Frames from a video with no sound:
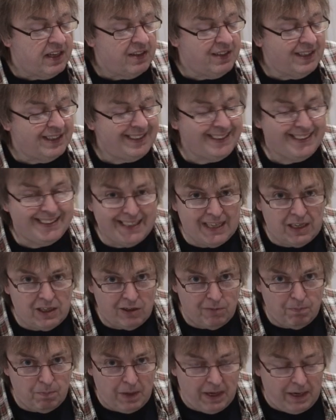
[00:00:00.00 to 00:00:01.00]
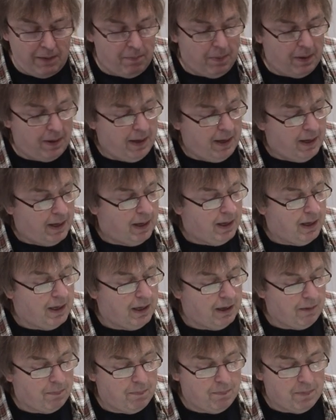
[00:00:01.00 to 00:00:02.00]
Now, this is an art paper.
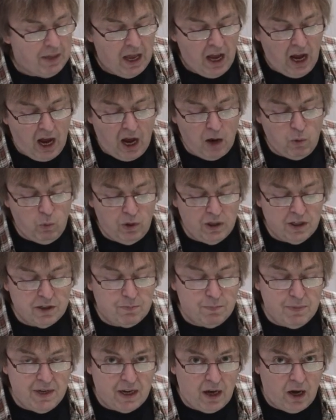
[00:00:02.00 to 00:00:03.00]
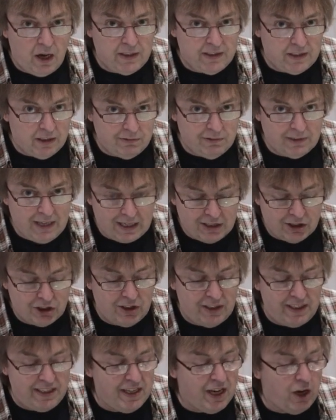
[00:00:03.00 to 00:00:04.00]
I will admit I don't
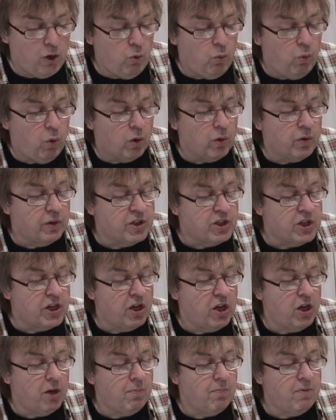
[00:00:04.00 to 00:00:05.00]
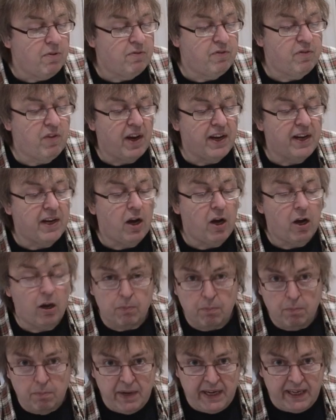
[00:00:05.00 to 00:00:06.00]
actually know what the term fine
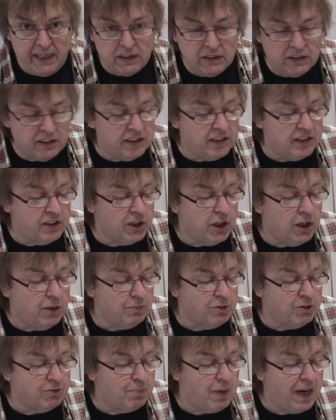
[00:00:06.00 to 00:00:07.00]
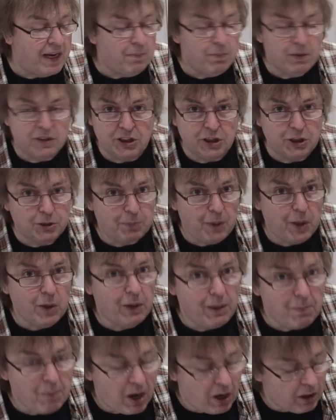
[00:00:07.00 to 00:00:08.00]
art means in terms of papers. It's
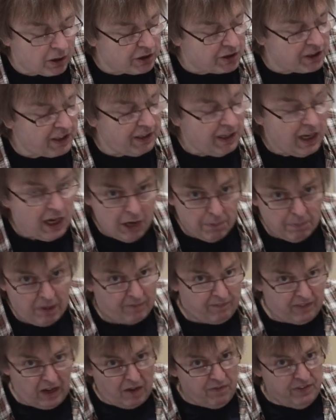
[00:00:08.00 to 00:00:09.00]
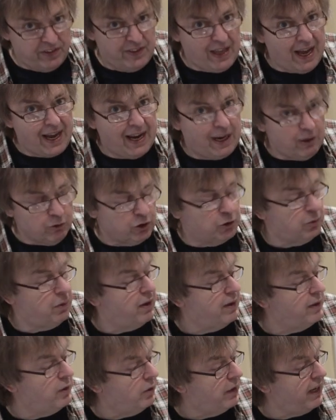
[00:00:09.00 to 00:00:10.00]
purely marketing, but I've covered that
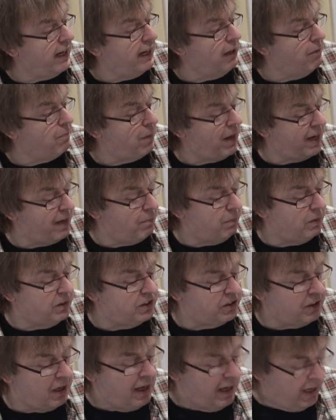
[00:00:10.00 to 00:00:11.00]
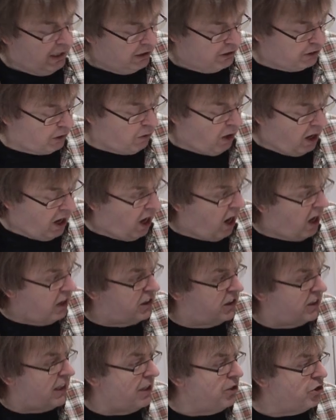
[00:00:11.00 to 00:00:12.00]
elsewhere in looking at papers. So
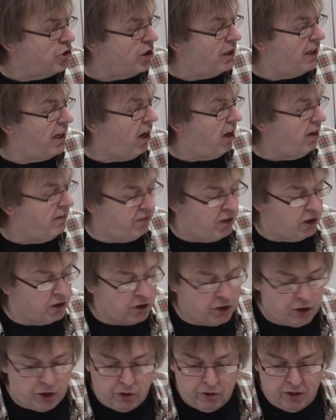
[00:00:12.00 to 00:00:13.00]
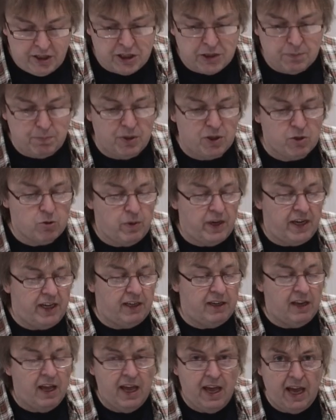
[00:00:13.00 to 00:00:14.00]
essentially, I've got a choice
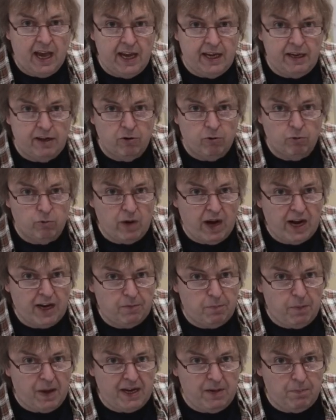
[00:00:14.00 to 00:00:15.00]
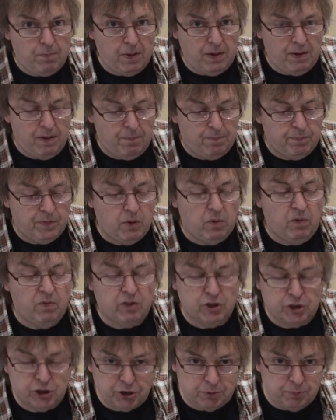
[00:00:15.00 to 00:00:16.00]
between a rag paper
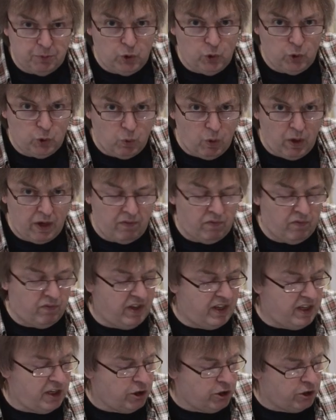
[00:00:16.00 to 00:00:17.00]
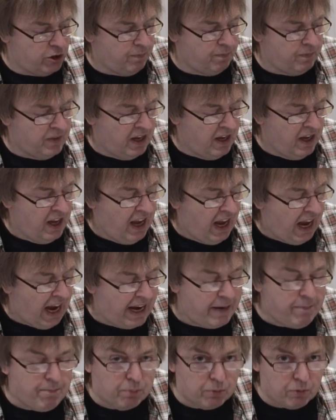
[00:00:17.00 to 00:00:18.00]
with a smooth white finish,
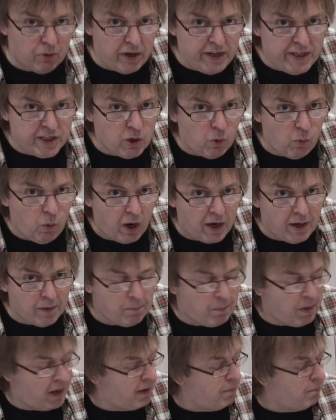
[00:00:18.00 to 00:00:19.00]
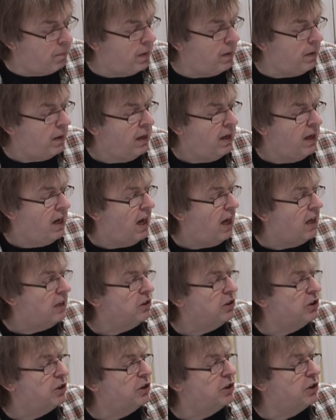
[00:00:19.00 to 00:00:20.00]
a brighter white paper,
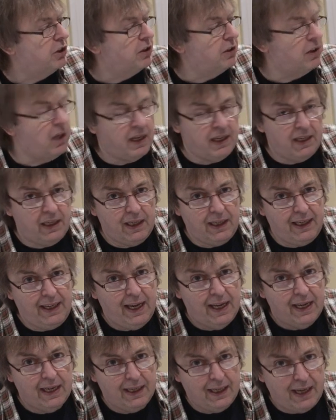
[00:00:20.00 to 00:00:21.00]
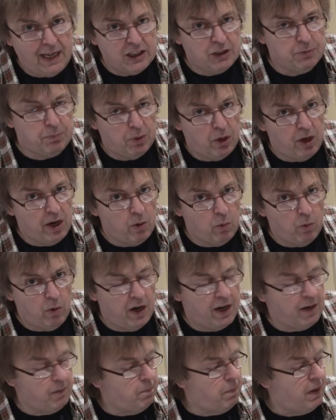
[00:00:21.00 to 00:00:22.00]
and a slightly less bright
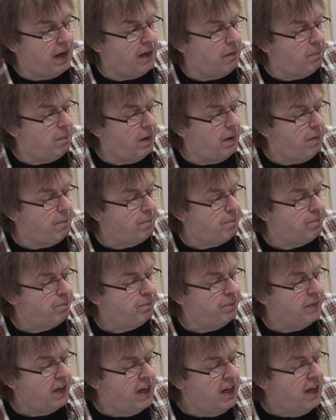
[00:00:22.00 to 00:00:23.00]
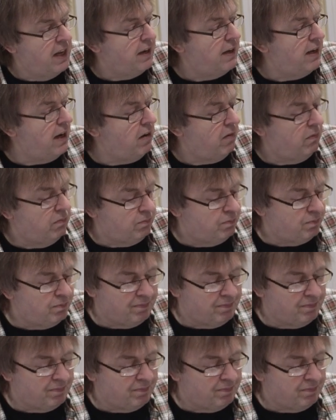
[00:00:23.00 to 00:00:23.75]
white paper. Now,